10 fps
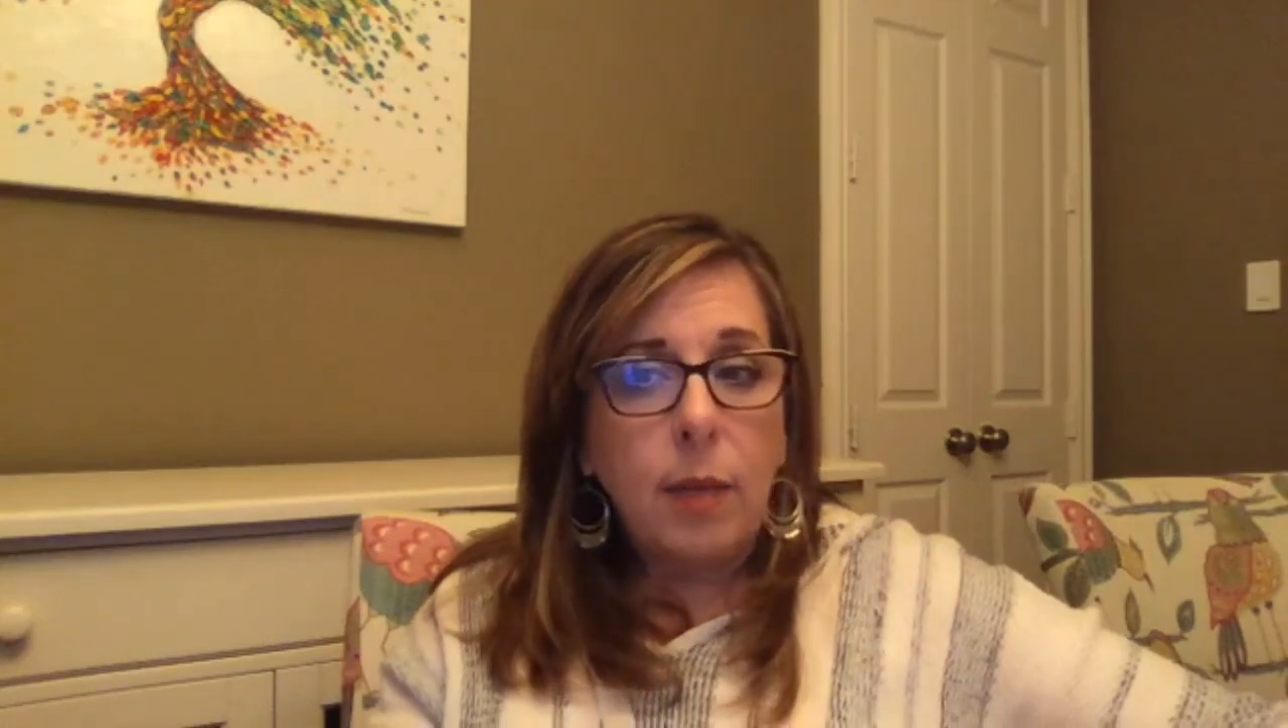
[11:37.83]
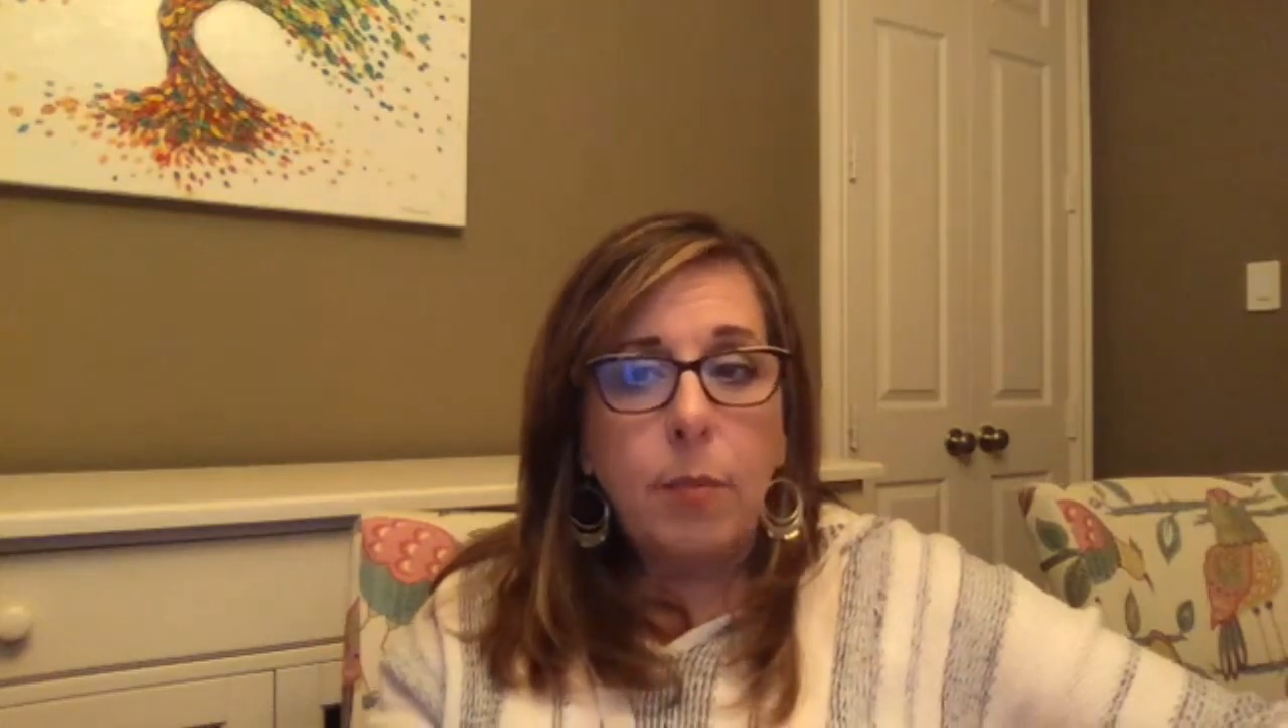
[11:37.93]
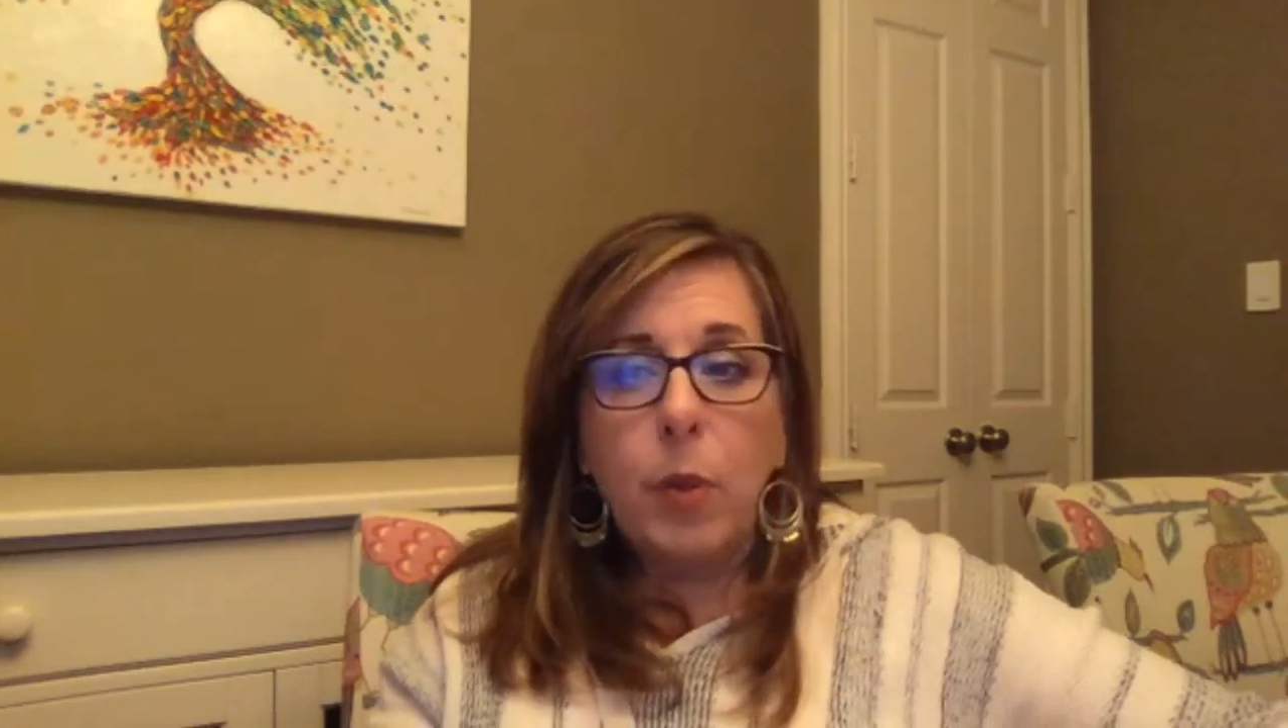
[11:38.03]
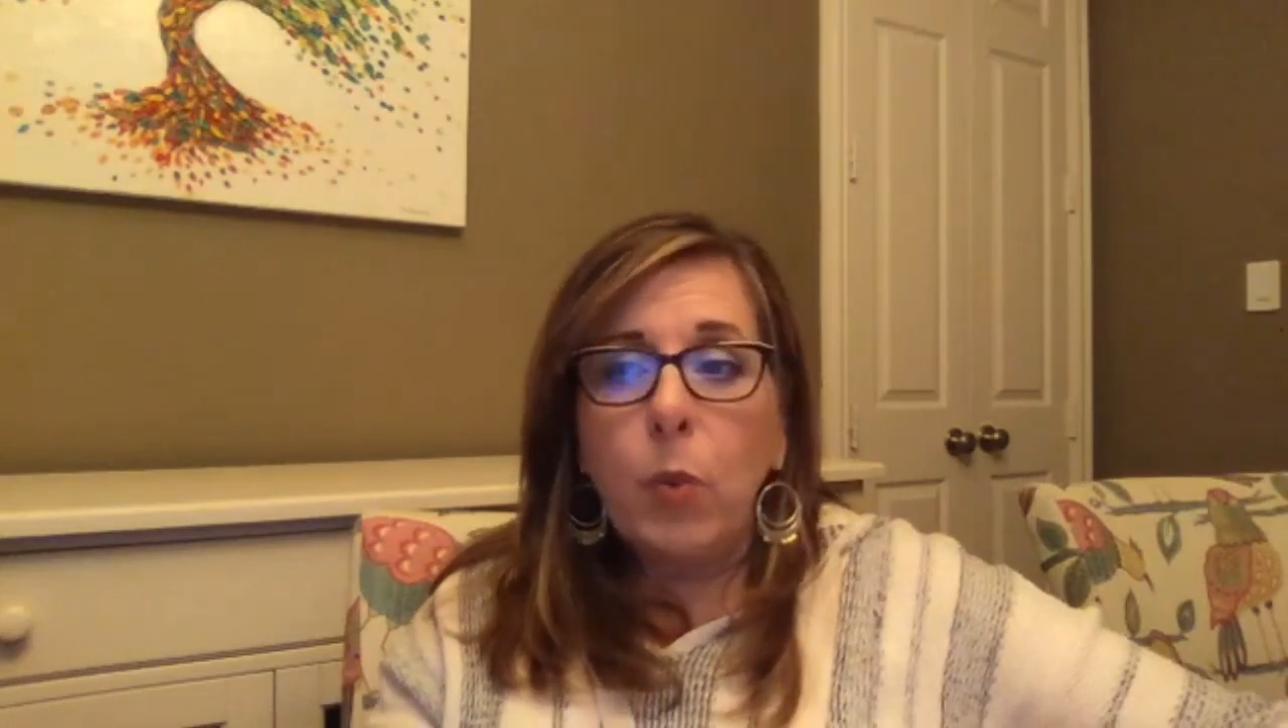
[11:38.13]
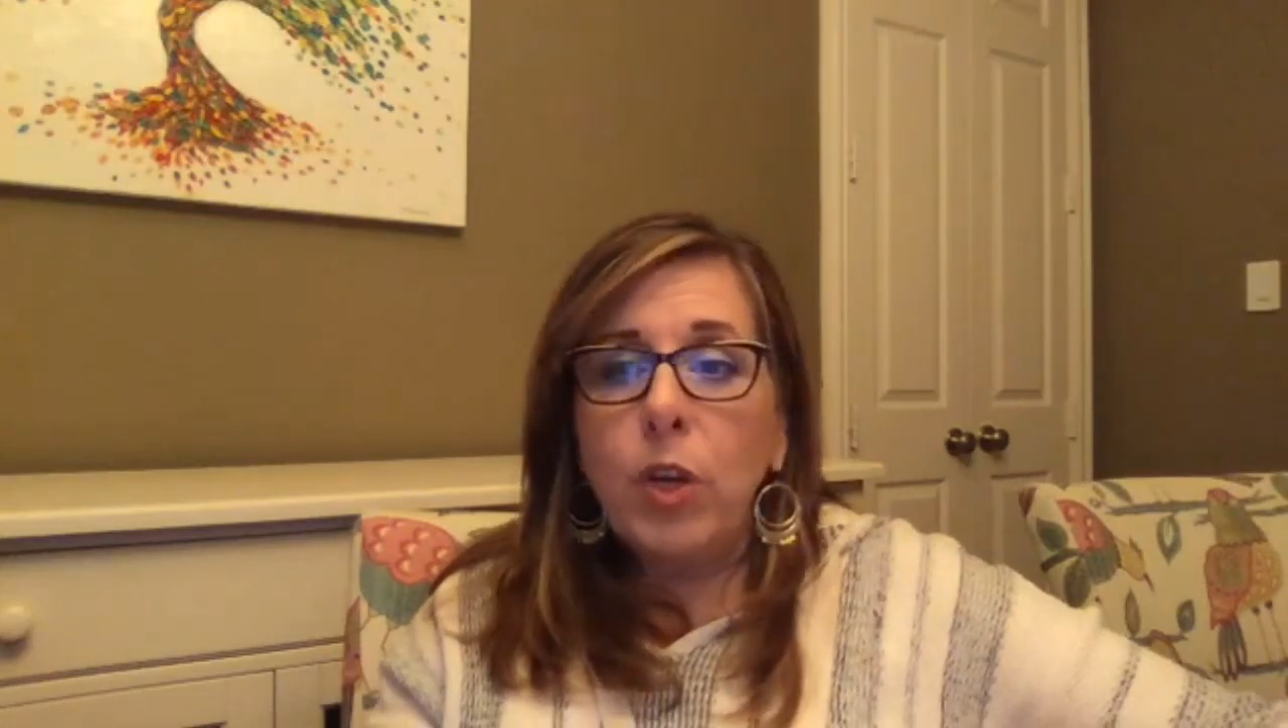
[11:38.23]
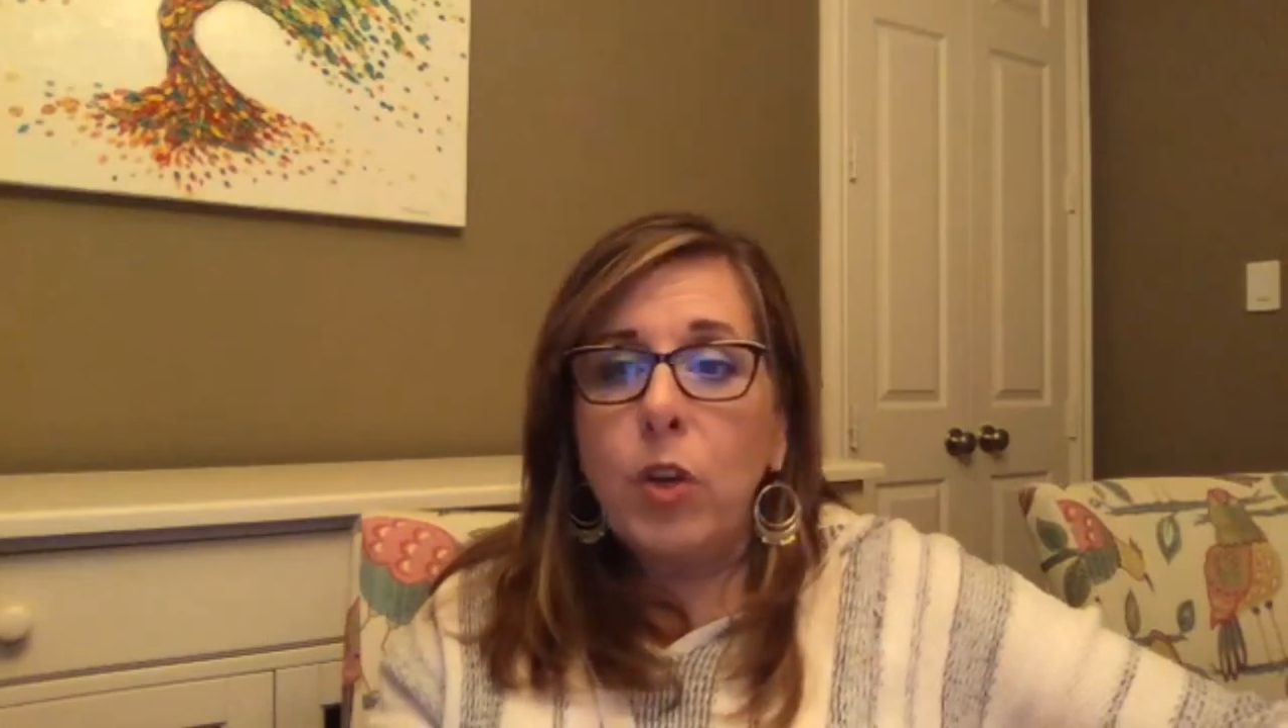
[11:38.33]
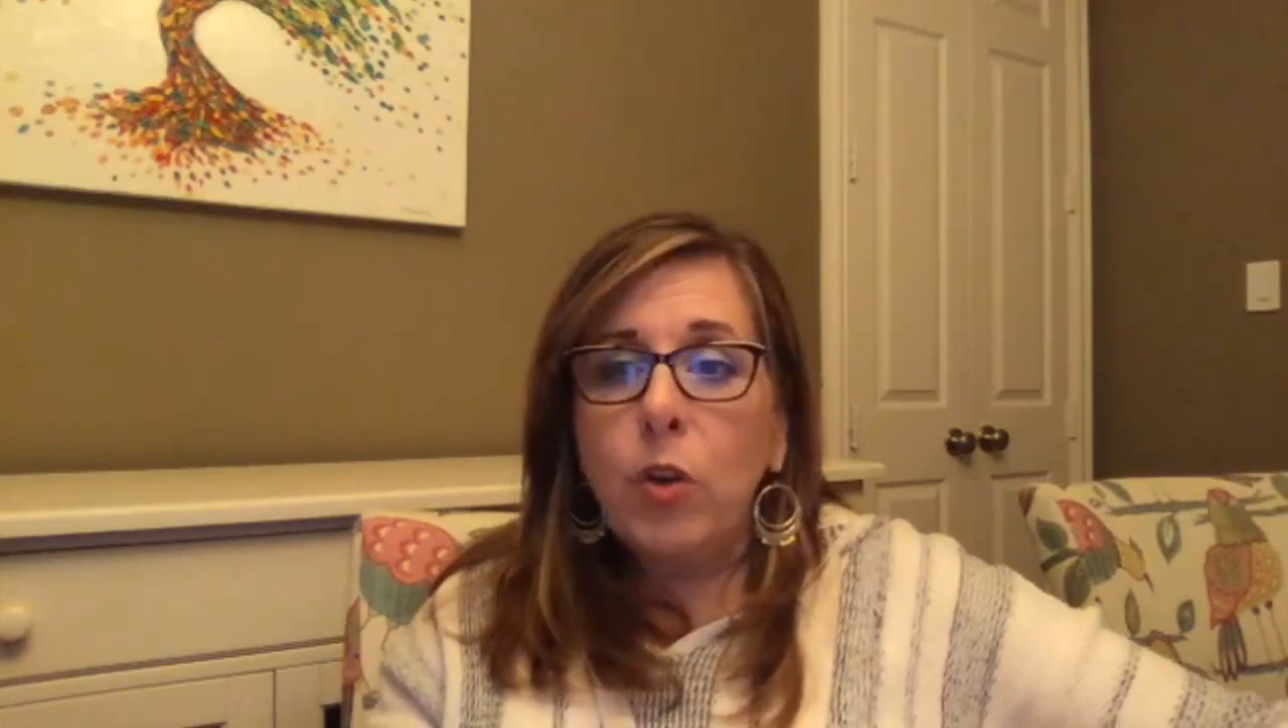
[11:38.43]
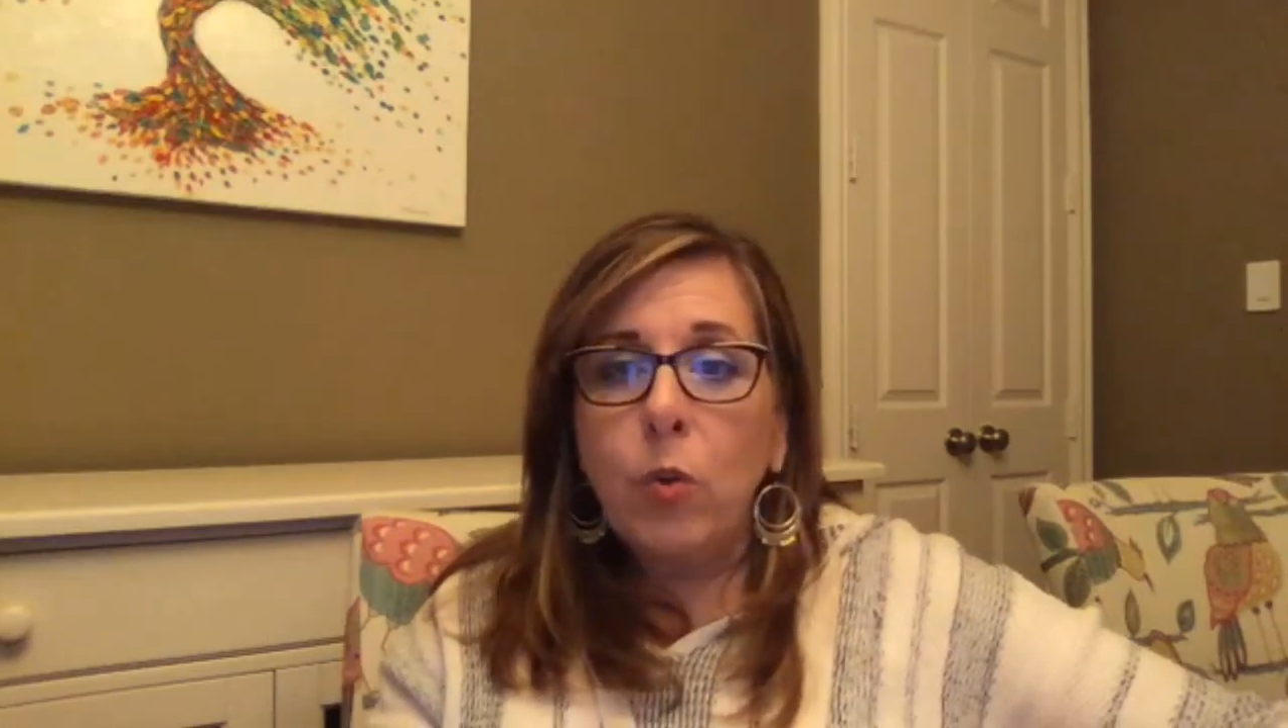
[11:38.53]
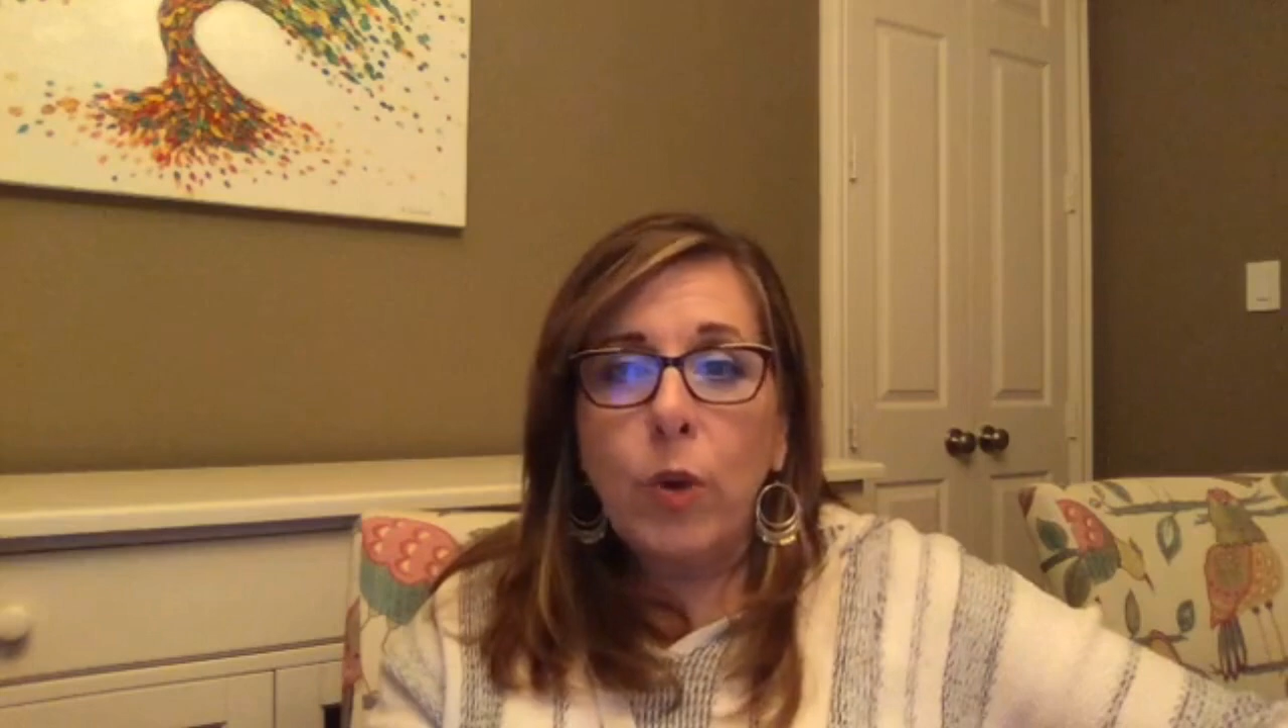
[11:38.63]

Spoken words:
But when you're